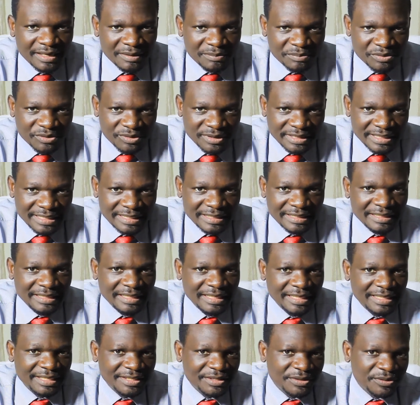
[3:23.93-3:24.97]
protein
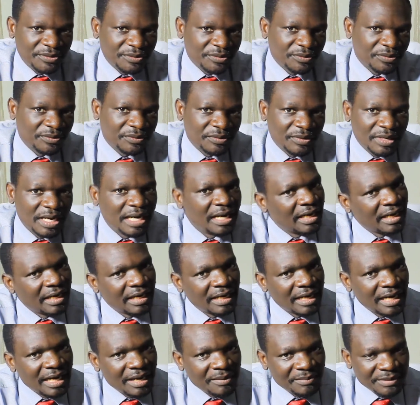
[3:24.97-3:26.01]
into
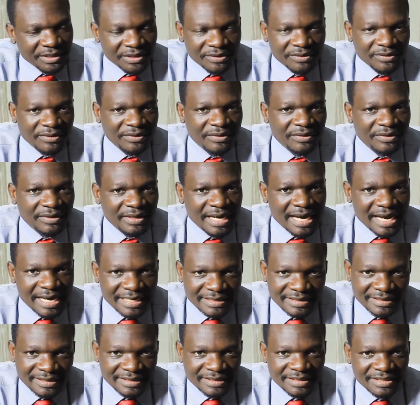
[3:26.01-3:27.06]
amino
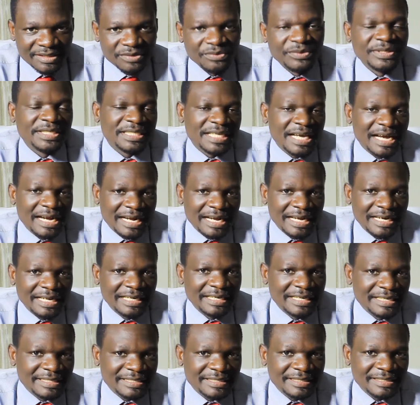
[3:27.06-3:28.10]
acids which are
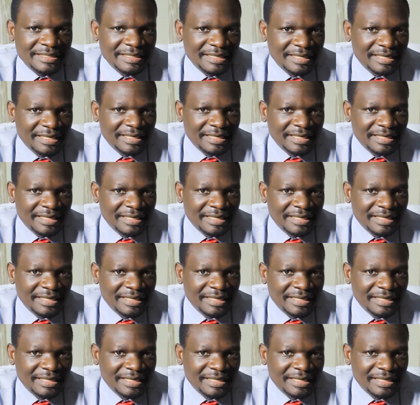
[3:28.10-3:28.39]
colorless.